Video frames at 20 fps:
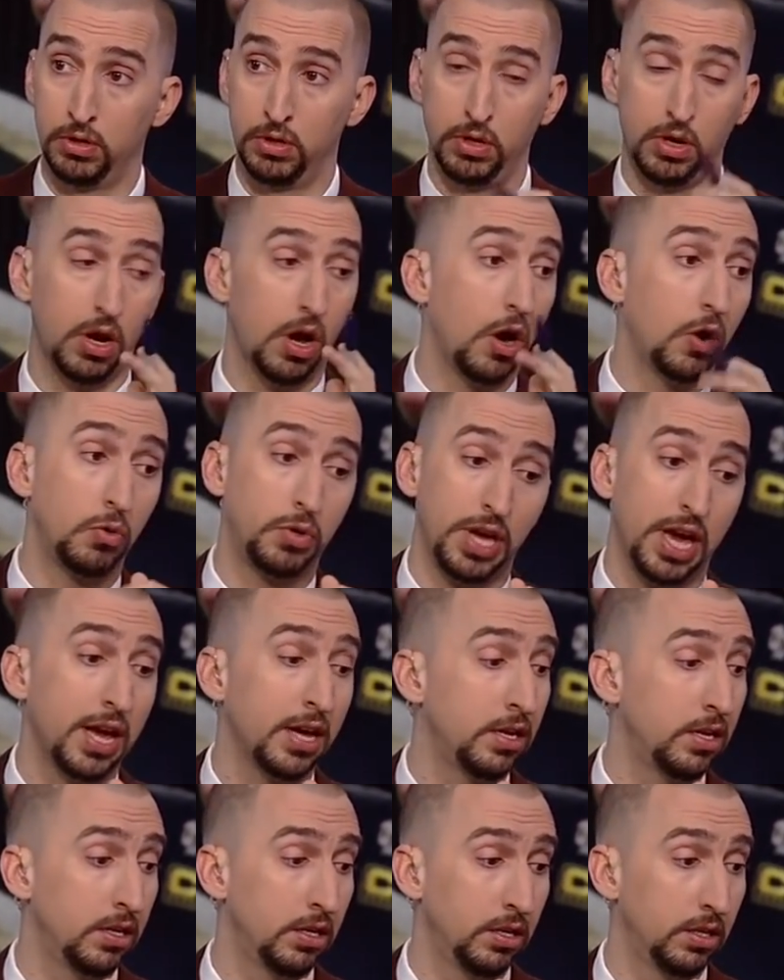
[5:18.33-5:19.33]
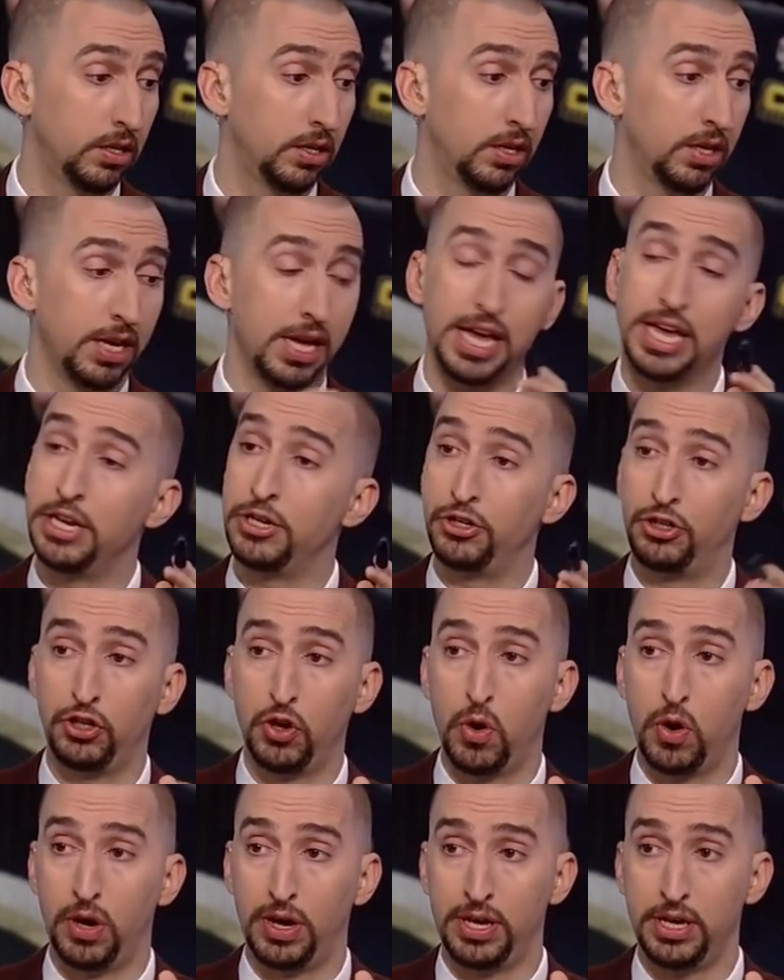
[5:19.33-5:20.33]
Mm-hmm. Okay,
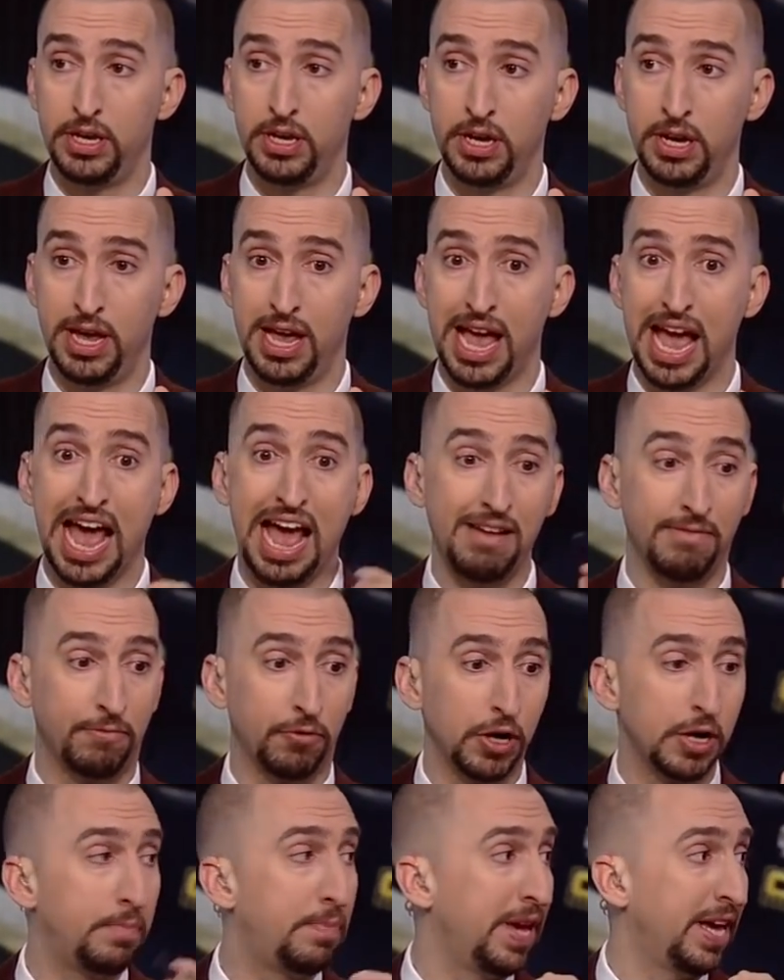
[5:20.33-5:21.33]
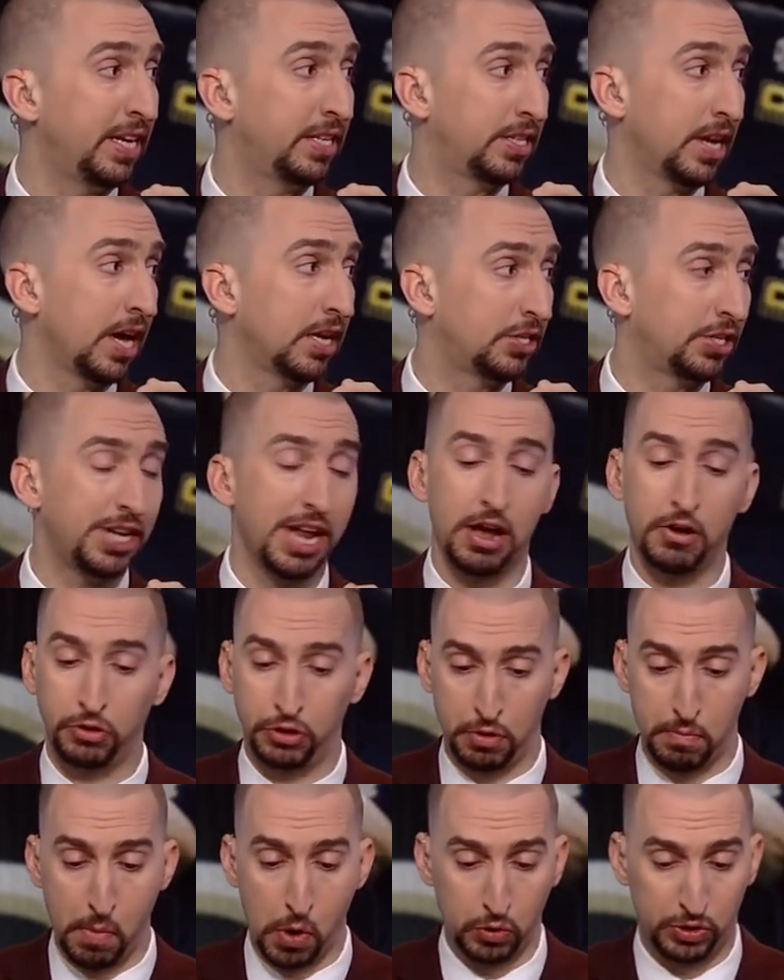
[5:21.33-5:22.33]
enjoy every big
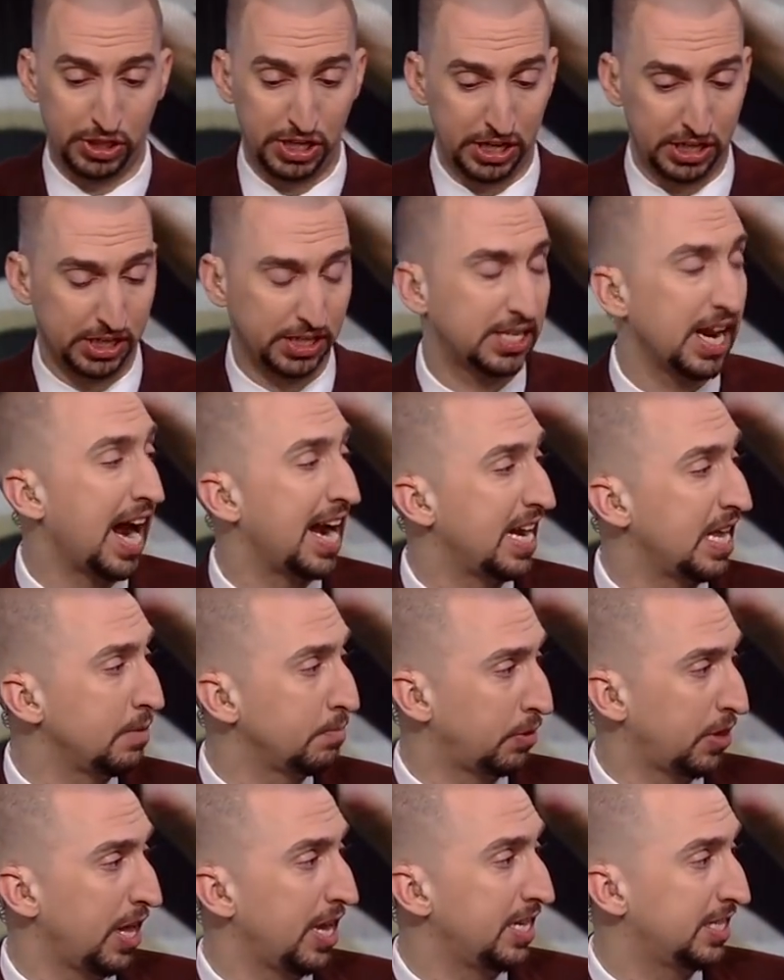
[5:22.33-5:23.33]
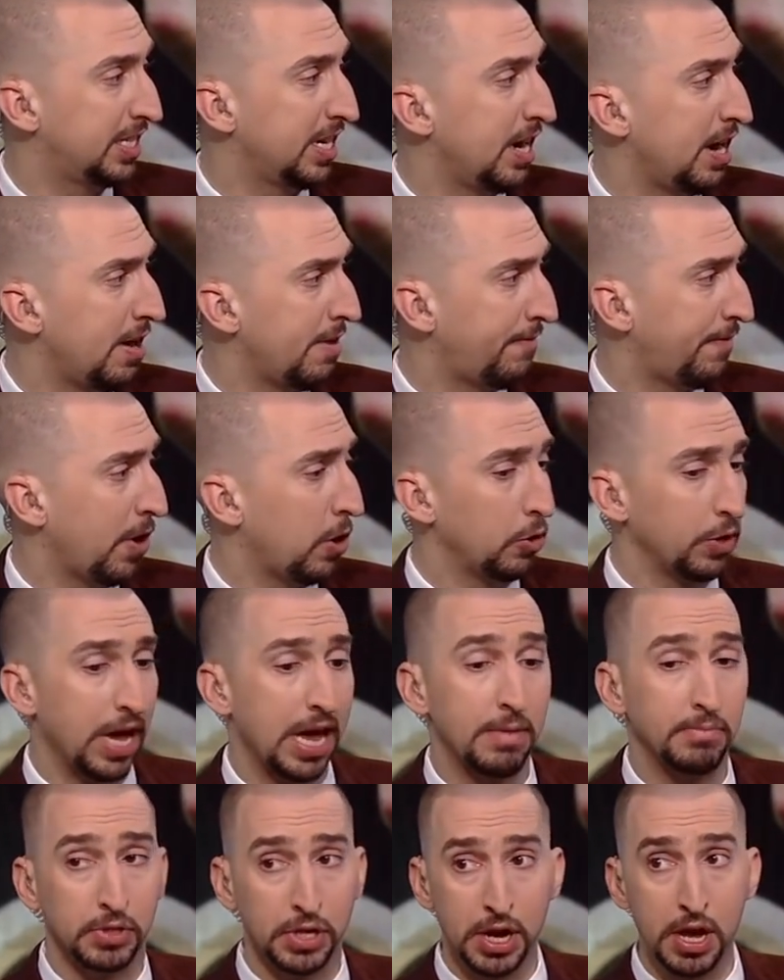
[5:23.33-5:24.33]
touchdown, the most exciting plays in NFL
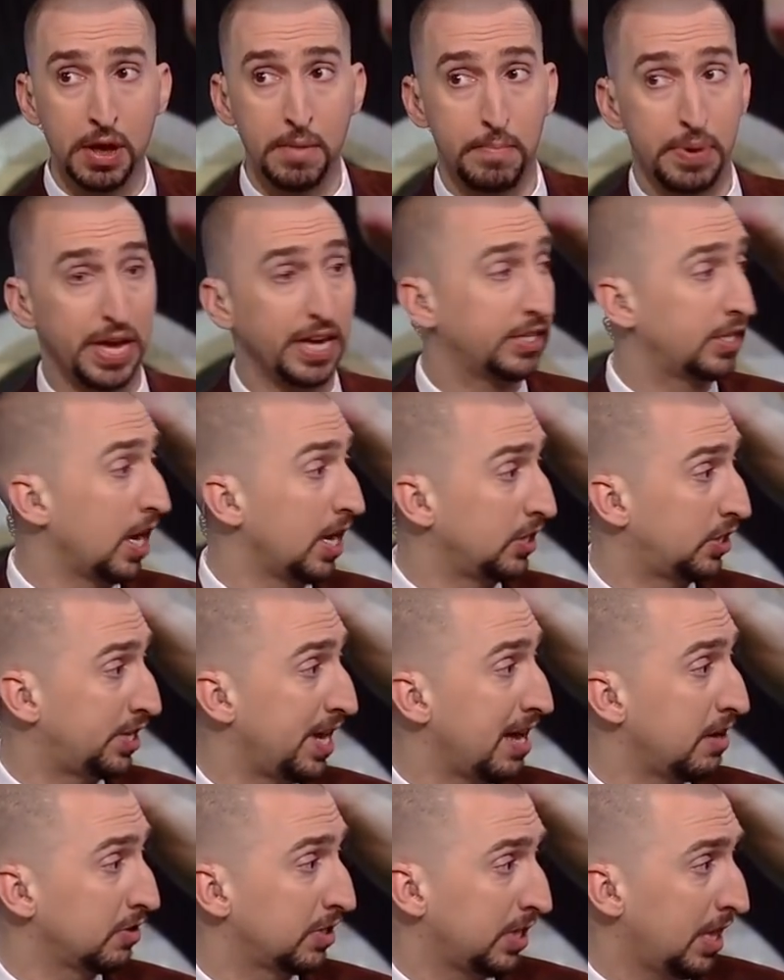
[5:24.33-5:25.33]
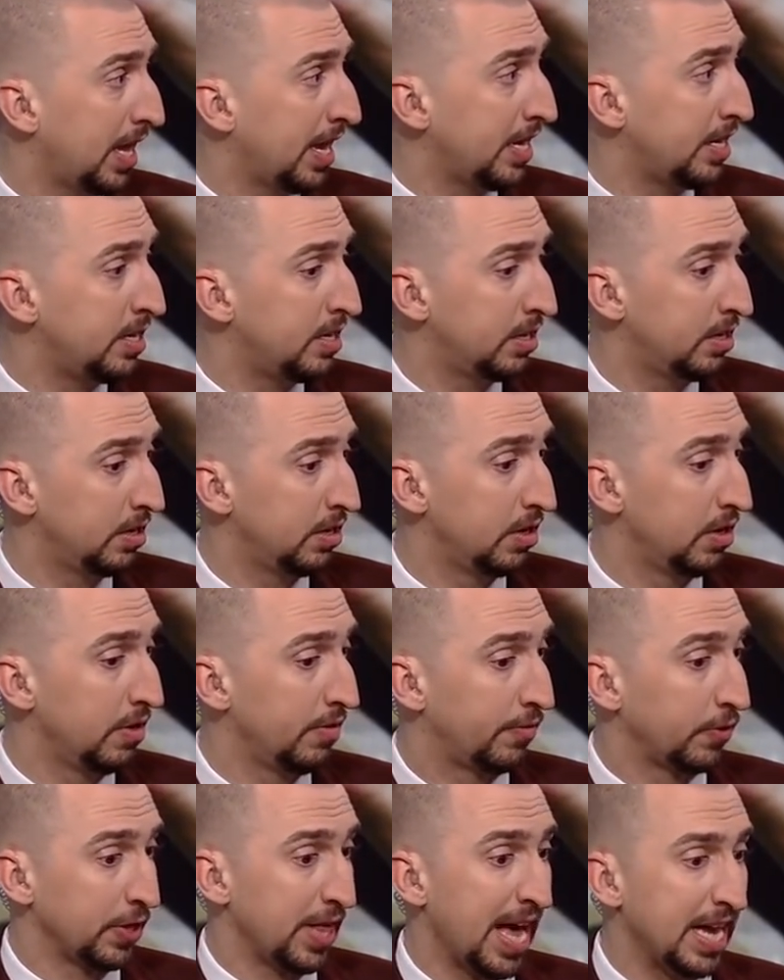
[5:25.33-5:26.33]
games, big touchdowns late,
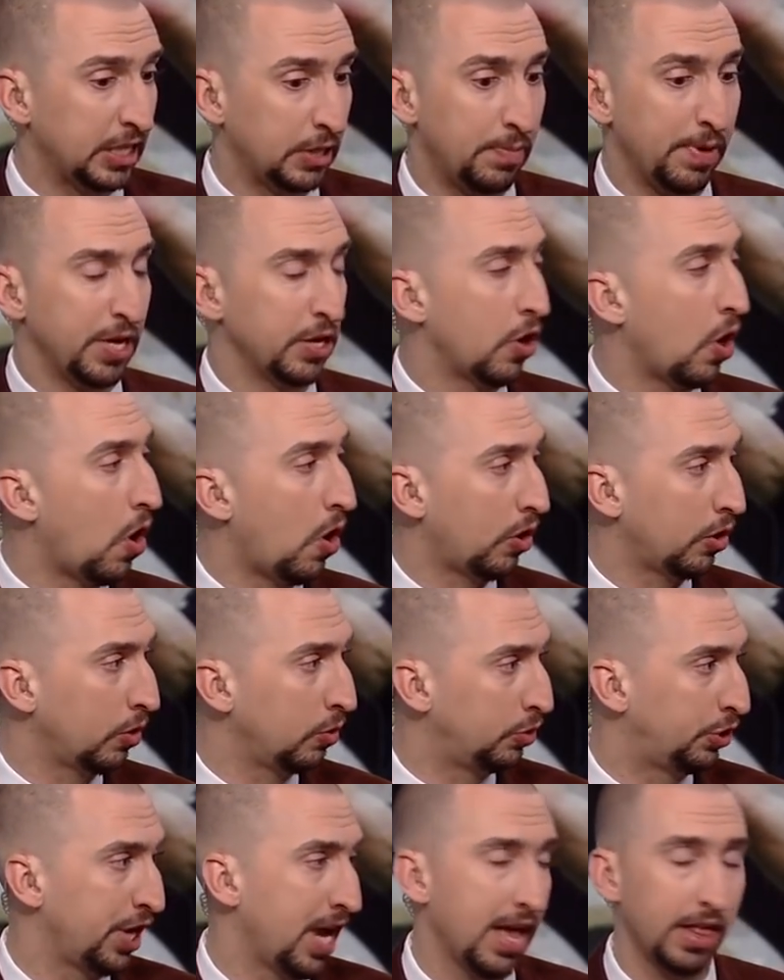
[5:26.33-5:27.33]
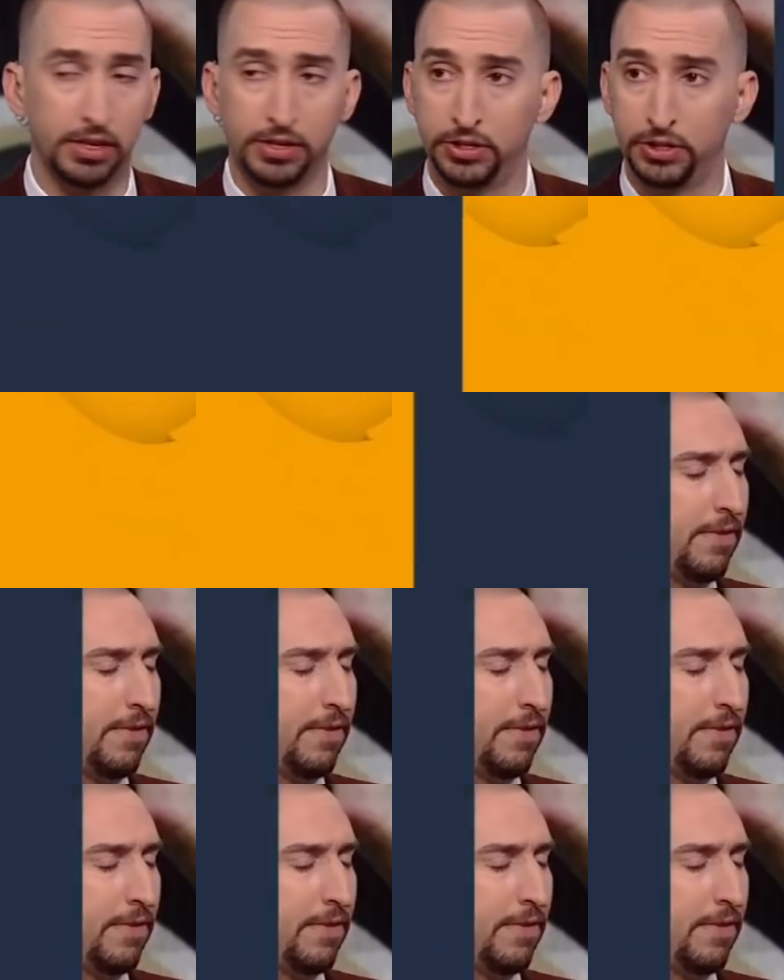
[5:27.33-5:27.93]
for that to be an auto challenge.